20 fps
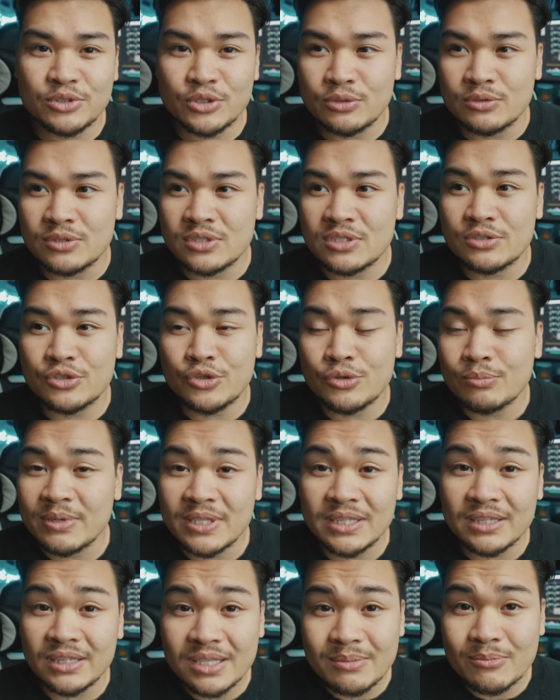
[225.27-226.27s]
to use
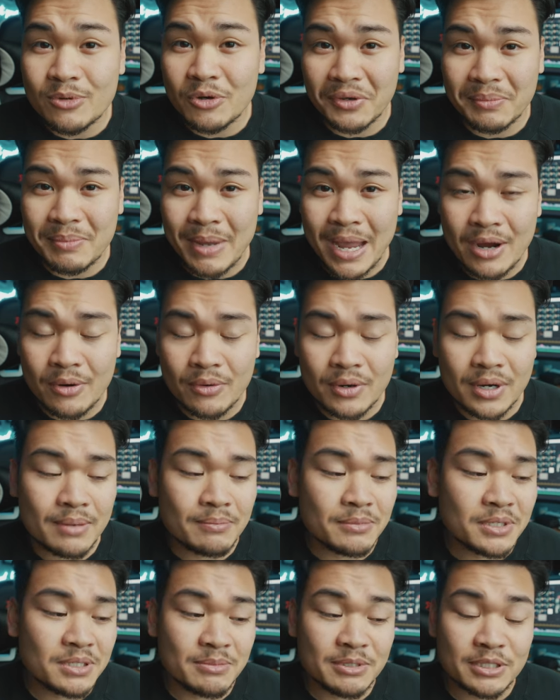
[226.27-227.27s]
2-pin Limo power,
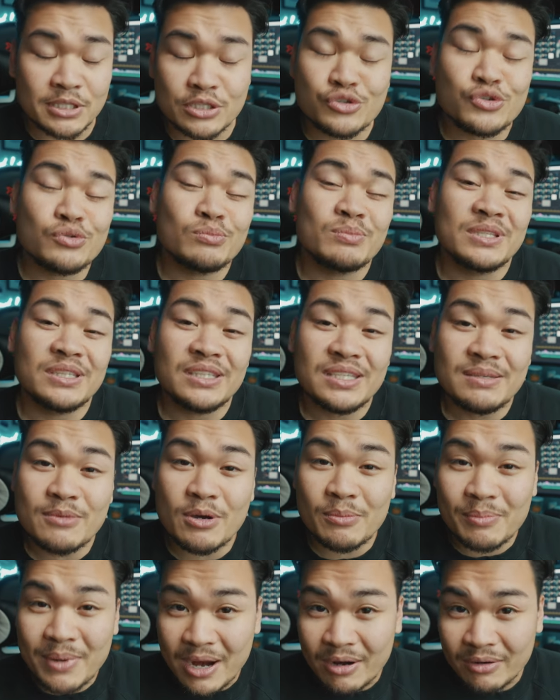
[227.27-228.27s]
I'm going to bring the 2-pin
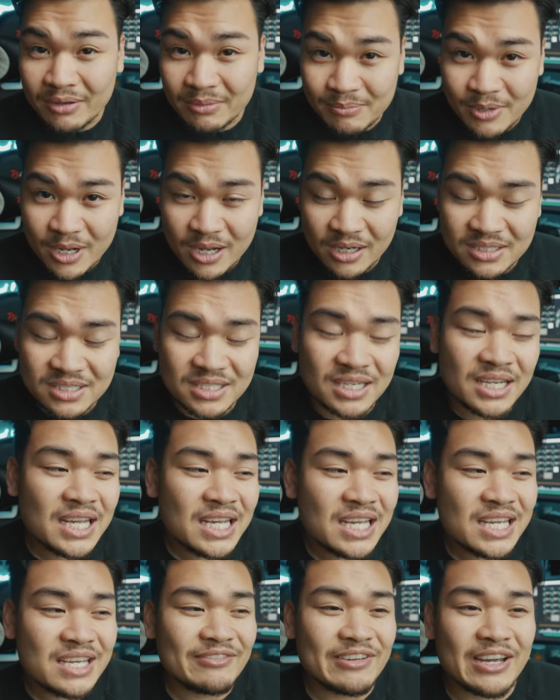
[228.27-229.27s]
Limo power box.
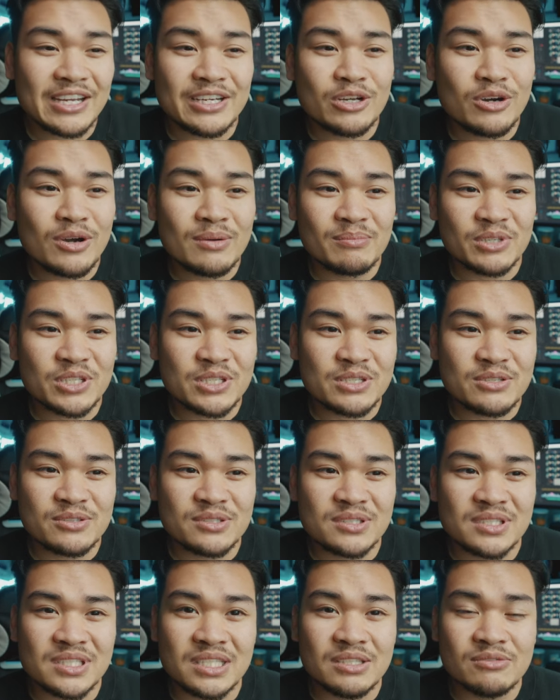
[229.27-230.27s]
If I know I'm going to
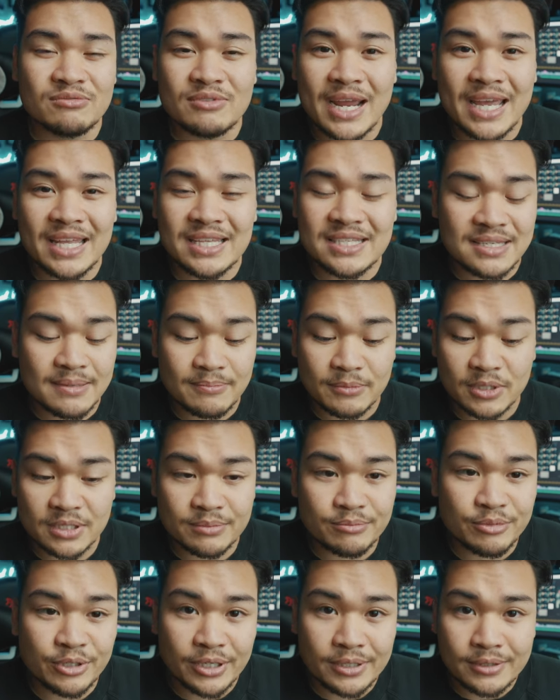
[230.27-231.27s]
use the Reds, I'm going
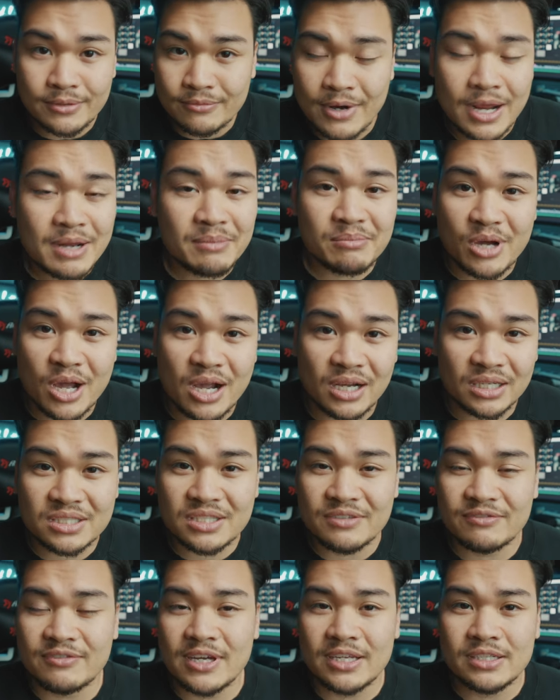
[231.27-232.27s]
to bring the Red
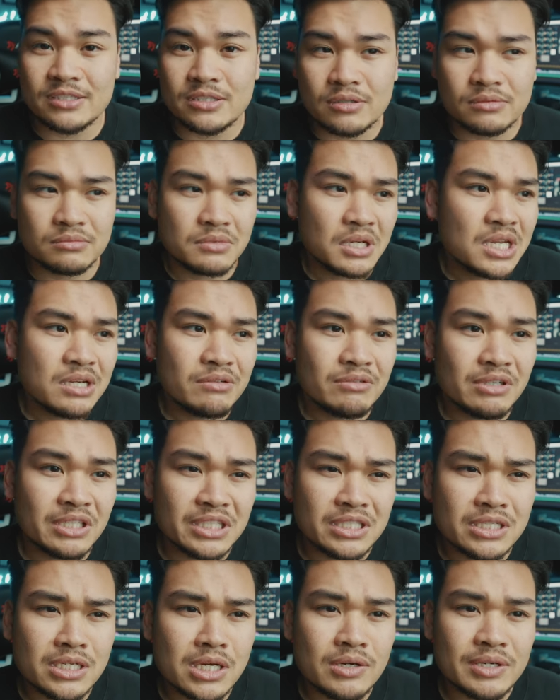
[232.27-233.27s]
box. If I don't
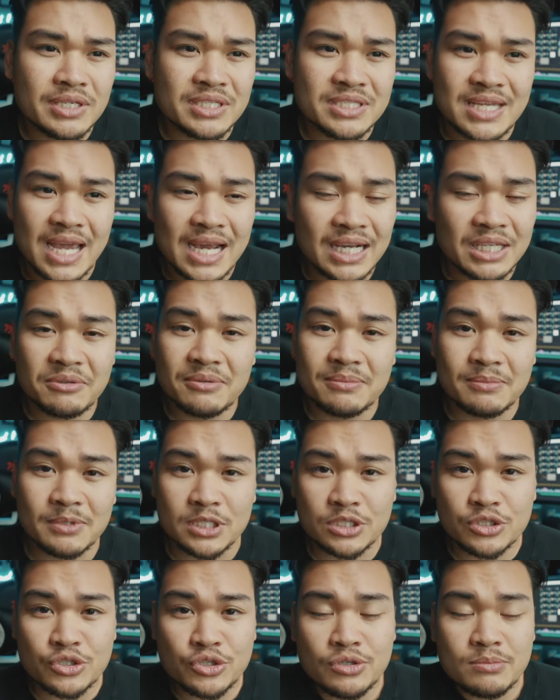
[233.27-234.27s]
really know exactly what I'm
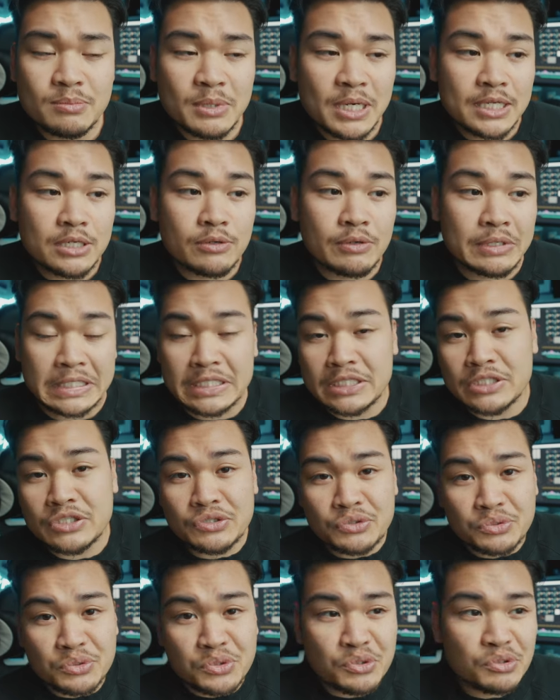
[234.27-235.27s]
going to do, but I know I need
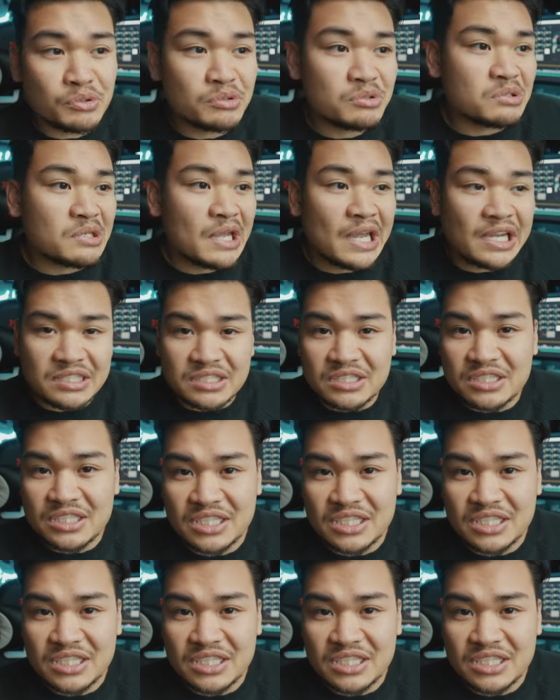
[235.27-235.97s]
screws, hex